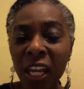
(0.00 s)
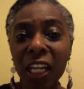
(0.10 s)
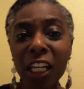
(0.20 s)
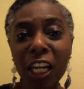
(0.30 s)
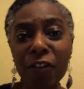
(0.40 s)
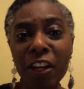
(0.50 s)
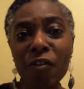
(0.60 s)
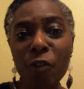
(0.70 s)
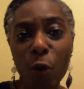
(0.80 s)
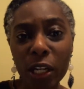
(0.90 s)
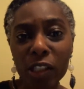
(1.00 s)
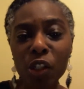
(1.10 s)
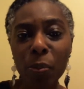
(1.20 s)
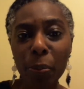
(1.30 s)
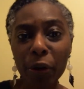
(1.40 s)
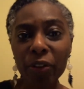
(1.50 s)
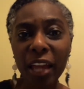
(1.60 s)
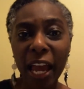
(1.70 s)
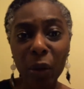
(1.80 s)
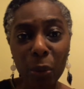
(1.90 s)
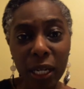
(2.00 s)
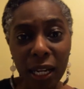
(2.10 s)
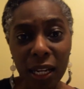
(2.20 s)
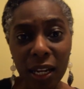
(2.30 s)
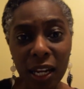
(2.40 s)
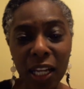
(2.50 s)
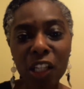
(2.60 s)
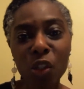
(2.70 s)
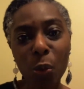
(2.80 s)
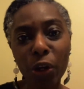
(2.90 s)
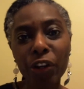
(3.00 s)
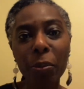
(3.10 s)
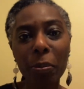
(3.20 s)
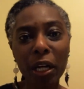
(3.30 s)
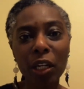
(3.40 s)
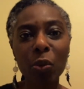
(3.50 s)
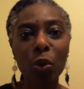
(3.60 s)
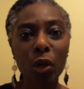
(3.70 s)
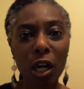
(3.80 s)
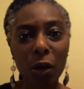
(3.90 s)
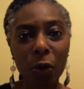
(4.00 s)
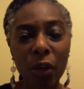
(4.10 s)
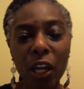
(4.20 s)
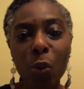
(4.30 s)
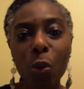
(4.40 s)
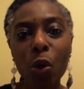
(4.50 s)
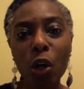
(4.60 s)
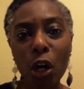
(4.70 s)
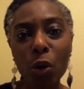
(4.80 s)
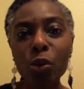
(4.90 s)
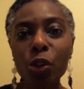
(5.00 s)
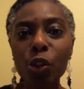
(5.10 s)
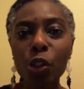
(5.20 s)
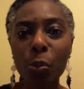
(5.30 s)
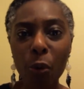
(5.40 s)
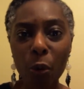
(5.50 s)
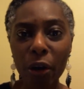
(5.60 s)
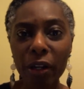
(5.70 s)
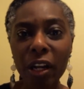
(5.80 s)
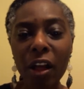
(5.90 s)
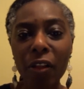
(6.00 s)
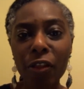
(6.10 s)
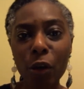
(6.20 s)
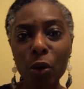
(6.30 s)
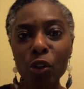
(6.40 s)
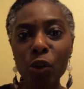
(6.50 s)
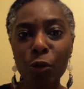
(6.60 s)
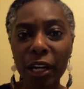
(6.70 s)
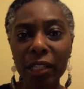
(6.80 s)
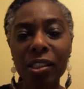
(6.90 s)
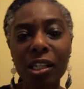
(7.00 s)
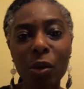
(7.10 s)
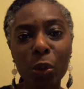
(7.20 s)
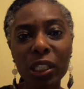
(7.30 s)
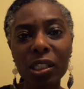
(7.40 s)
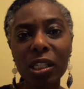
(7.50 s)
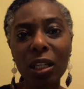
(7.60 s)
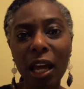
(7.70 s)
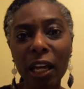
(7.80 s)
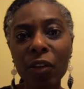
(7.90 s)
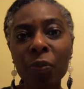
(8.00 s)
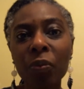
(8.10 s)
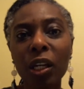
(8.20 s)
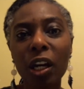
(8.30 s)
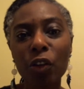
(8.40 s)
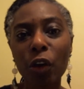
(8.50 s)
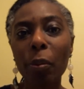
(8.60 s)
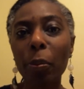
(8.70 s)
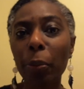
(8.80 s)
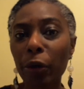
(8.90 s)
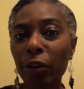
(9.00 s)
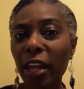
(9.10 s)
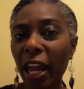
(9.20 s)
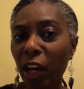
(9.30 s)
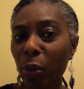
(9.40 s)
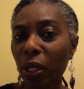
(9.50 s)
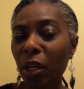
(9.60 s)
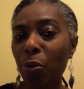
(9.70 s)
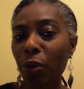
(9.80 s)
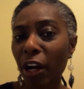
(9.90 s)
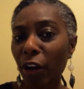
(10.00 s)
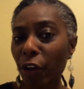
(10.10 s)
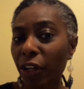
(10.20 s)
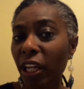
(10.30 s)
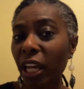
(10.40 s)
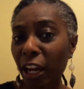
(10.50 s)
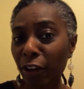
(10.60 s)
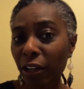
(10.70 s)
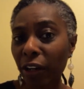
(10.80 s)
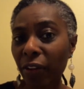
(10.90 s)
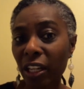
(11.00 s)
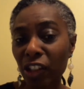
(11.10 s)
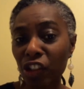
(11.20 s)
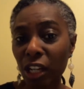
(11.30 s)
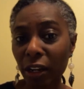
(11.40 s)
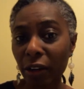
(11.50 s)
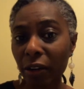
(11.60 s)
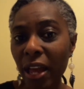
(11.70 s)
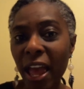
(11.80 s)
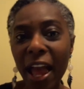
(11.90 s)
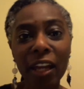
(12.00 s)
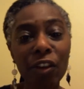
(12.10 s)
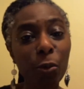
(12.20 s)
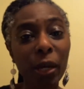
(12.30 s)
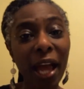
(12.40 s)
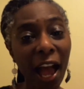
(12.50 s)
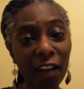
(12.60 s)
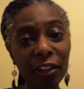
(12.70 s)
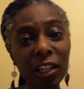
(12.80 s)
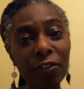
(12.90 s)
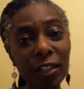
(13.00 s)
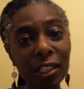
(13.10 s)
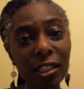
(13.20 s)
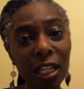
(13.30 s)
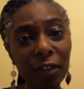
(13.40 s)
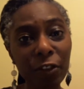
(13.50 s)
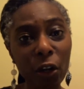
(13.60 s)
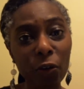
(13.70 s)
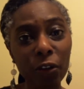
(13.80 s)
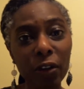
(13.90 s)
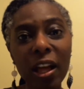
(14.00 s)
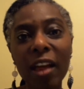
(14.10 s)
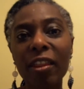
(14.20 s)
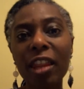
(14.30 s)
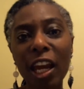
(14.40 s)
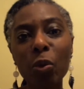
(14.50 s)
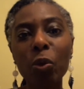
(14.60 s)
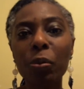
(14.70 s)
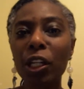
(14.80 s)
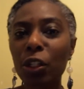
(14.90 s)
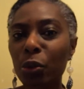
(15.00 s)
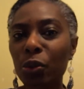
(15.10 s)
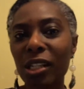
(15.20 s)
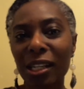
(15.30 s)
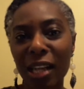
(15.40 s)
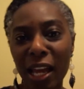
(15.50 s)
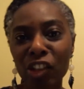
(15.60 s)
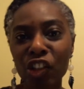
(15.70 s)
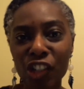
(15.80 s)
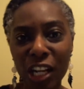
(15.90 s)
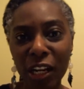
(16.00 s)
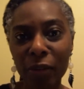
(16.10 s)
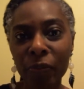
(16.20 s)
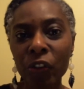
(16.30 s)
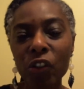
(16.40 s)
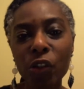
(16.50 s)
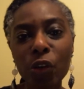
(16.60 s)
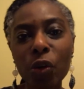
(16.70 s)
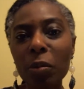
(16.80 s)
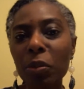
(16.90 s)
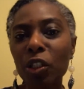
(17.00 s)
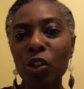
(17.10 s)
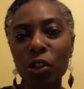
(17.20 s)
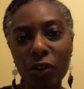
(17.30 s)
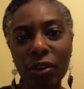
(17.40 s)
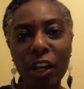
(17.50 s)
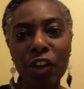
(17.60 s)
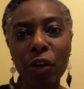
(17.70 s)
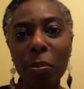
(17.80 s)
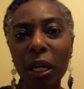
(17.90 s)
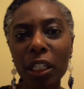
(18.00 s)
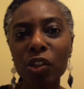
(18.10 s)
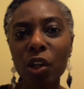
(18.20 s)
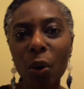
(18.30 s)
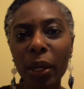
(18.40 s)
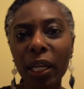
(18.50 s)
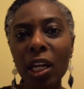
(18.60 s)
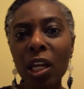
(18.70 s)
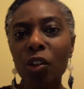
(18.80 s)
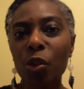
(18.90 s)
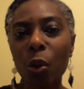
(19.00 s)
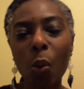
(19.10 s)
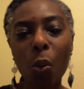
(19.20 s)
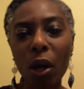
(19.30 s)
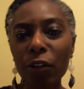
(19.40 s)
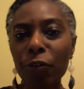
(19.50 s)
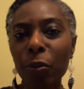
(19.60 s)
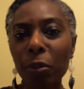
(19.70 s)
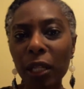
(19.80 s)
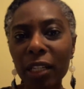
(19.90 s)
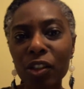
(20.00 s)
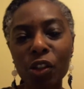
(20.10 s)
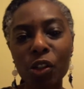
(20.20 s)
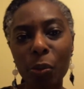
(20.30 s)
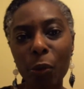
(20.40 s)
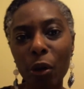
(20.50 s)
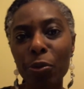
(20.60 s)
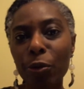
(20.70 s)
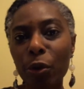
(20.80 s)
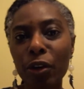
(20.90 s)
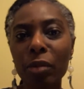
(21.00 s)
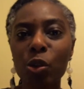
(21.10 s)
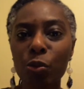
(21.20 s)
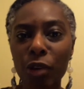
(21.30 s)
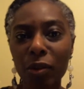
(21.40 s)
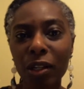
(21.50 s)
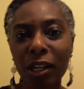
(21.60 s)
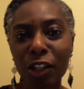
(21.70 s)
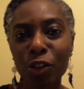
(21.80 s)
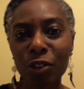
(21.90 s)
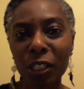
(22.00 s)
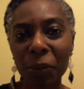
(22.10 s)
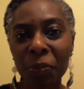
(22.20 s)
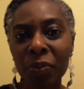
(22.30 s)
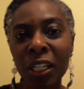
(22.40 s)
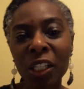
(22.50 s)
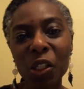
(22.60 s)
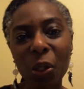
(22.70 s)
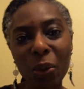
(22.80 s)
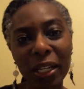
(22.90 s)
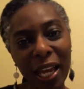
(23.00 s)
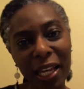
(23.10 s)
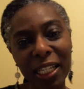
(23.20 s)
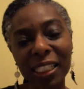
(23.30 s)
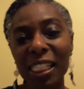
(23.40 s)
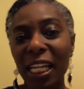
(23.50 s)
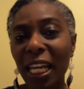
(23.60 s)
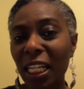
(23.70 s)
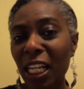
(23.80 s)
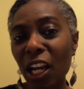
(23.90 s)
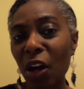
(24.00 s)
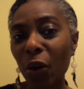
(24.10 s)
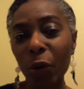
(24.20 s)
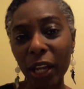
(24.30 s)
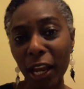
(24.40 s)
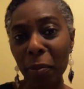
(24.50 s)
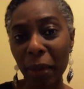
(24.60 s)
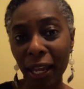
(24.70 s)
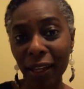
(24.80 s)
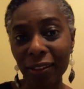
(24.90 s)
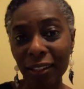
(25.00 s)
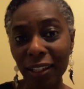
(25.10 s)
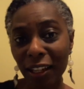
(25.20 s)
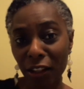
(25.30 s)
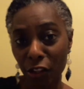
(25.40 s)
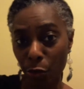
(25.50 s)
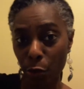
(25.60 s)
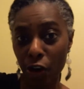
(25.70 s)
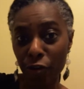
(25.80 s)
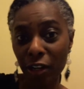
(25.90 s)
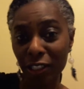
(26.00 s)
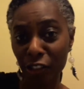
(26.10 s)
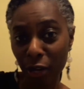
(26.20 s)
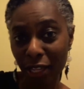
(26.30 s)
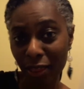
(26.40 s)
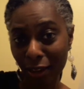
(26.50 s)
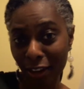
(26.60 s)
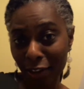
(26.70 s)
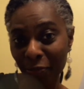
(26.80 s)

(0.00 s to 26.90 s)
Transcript: Giving voice to birth equity is where your money will go. It will go to support those grants that we select under our birth equity priority area this year. And if we have any funds left over, they will be used next year. So you can be certain that your money is going to a wonderful place to support programs around the country. So again, it's the Indiegogo campaign. The URL is right there.